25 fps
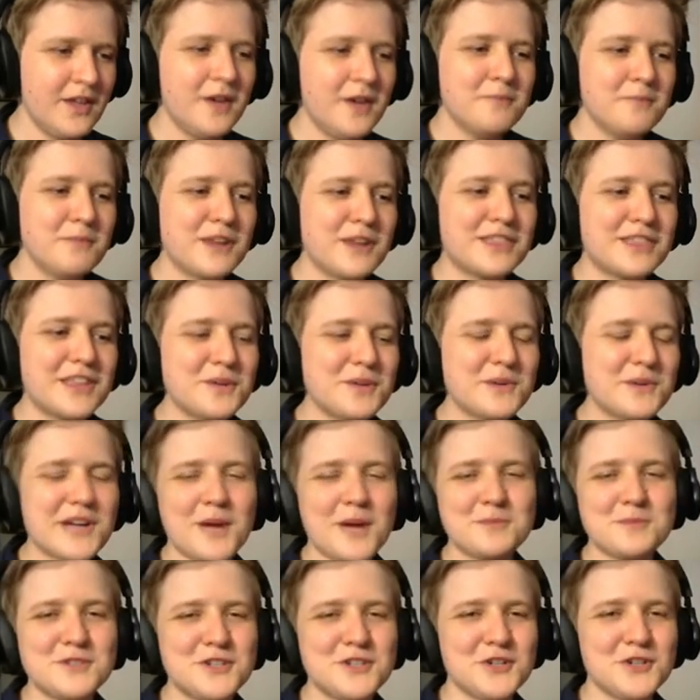My thing with
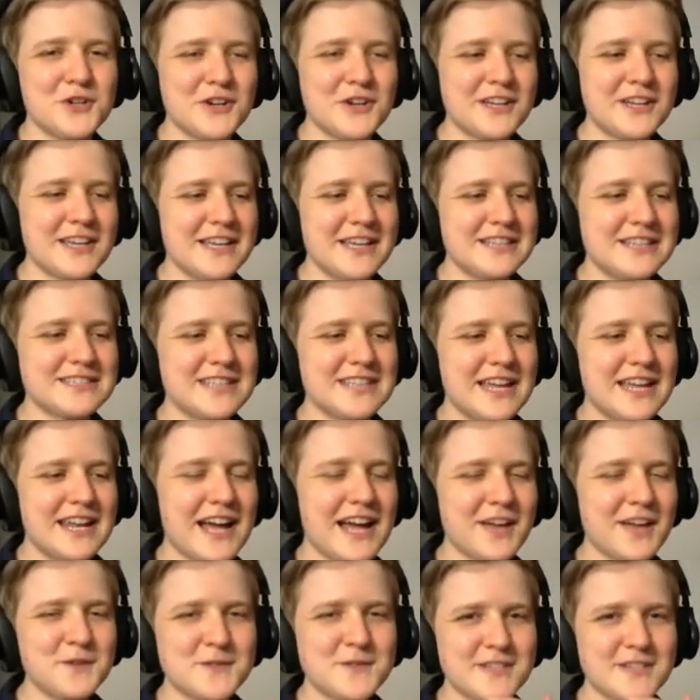Captain Hook is that
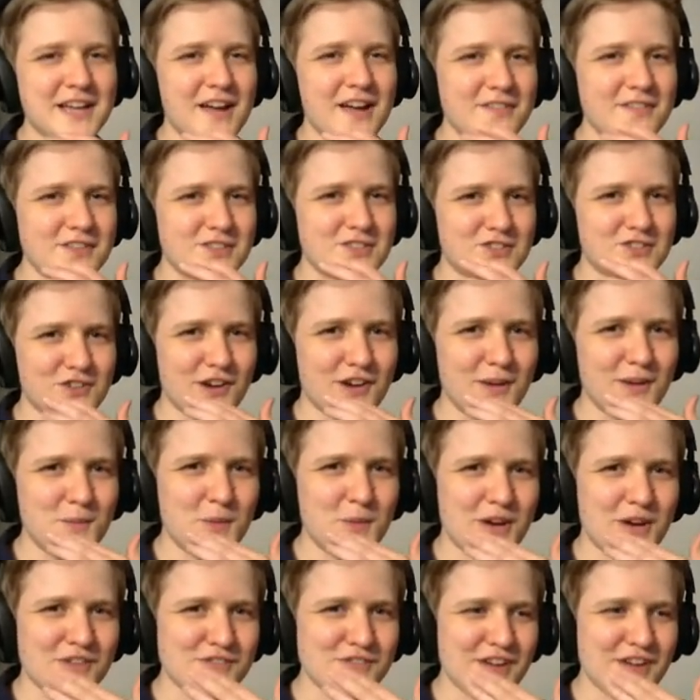I used to have this dream
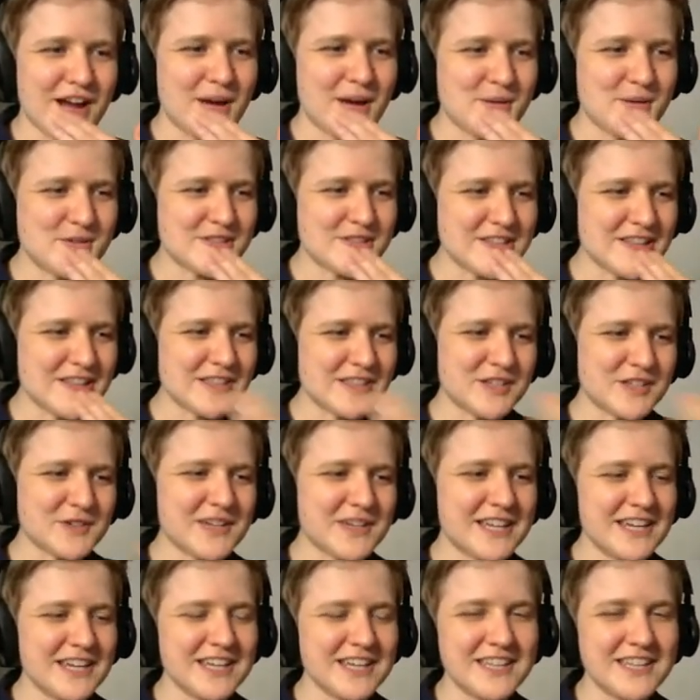whenever I was a little
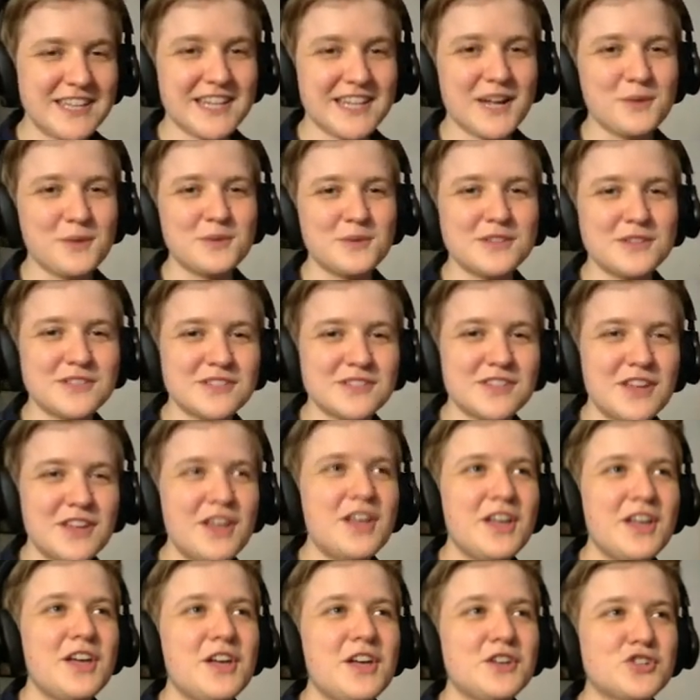kid that I was
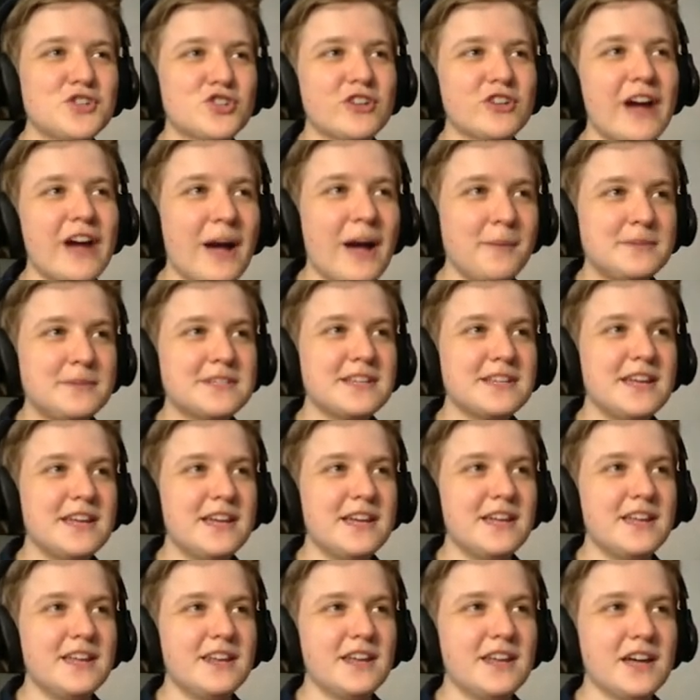trapped
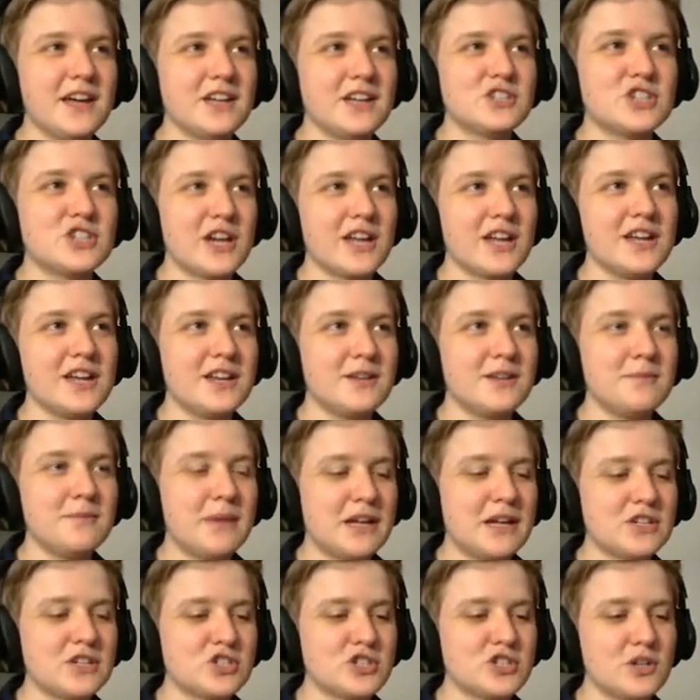in a giant
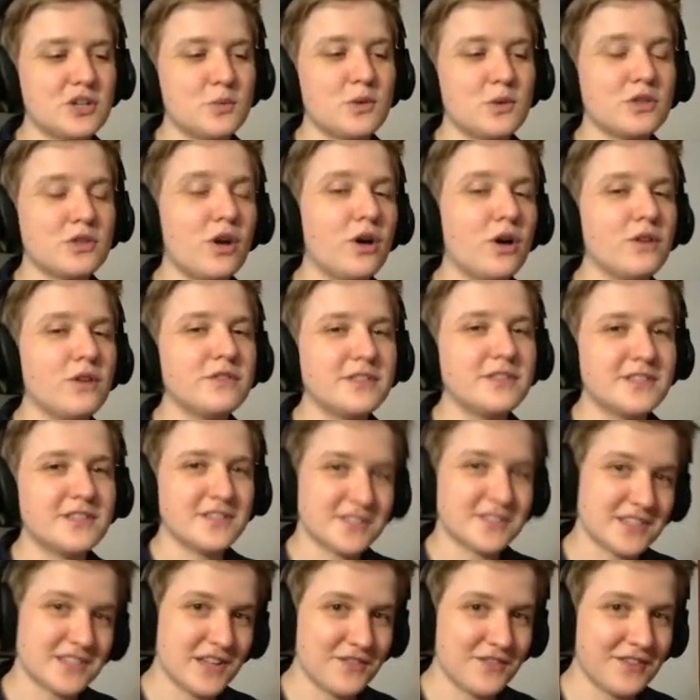mansion with all the
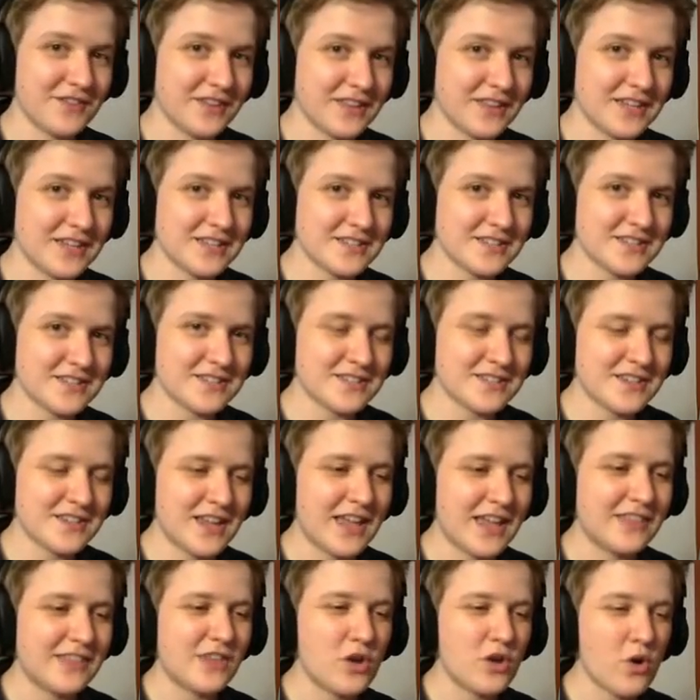Disney villains,
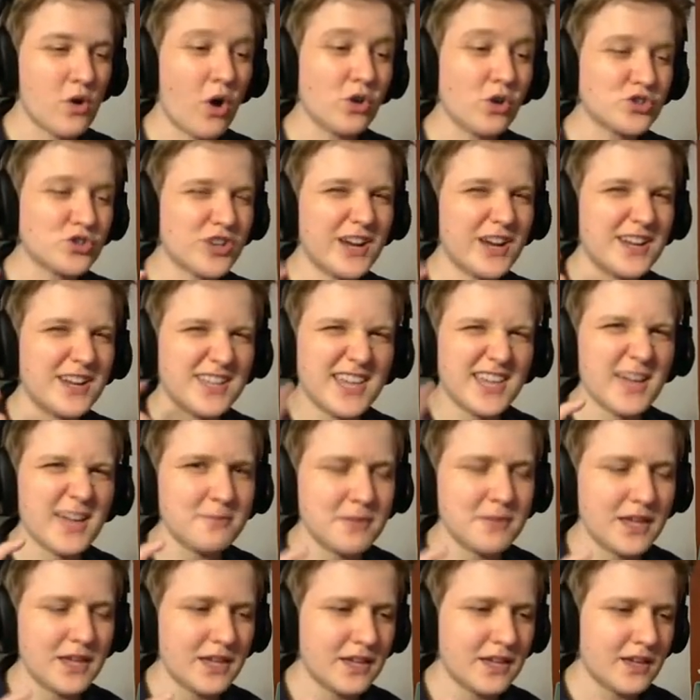and they were all trying to get
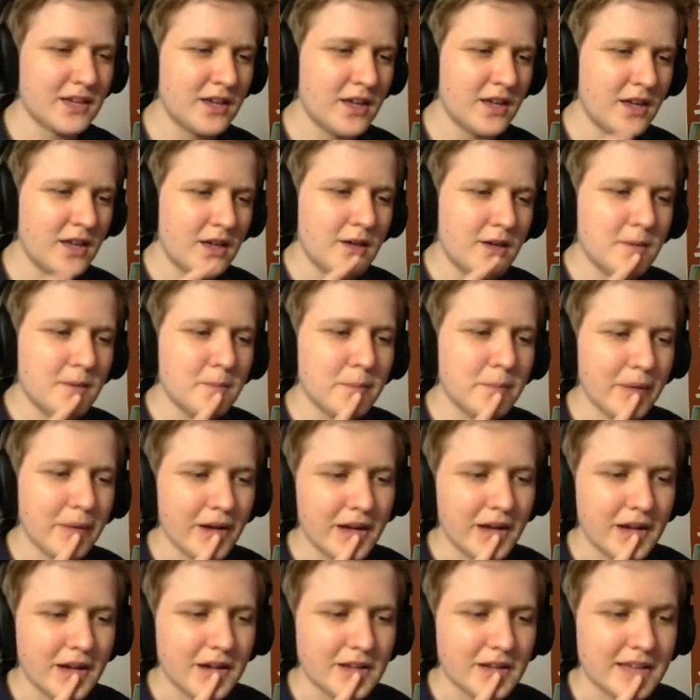me.
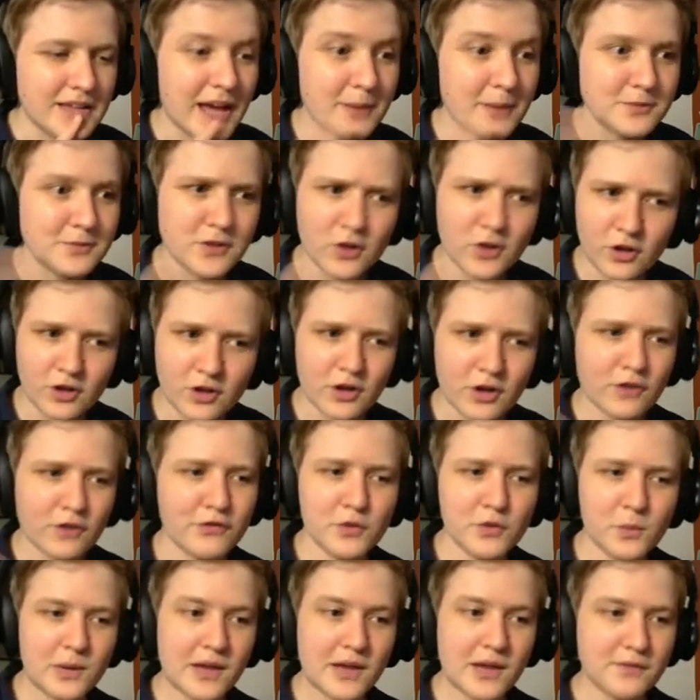But Captain Hook, for
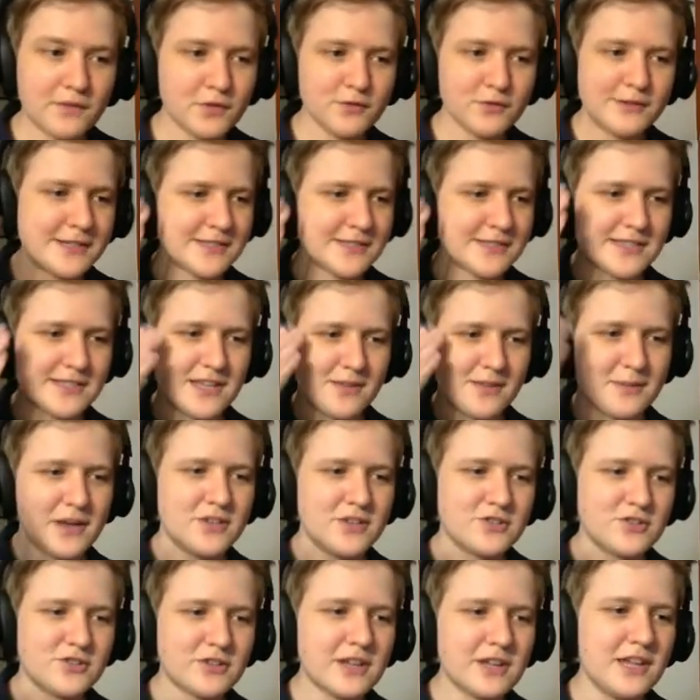whatever reason in my
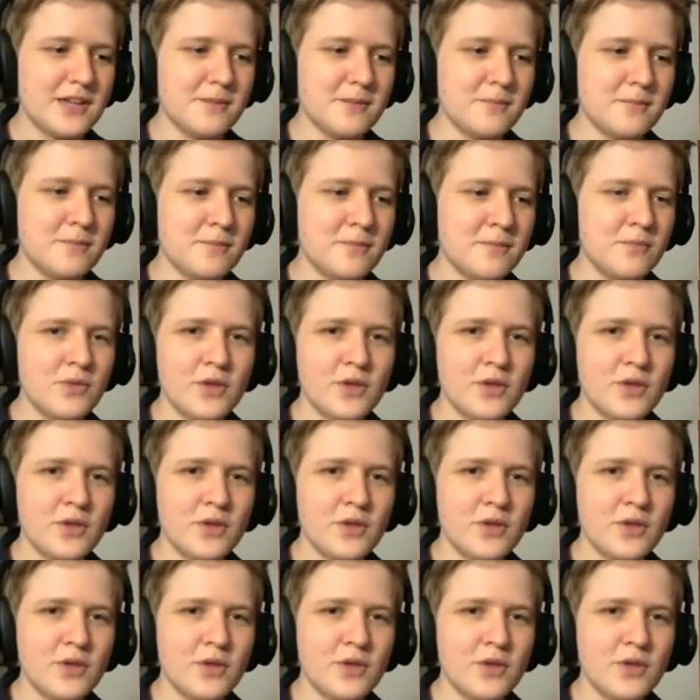dream,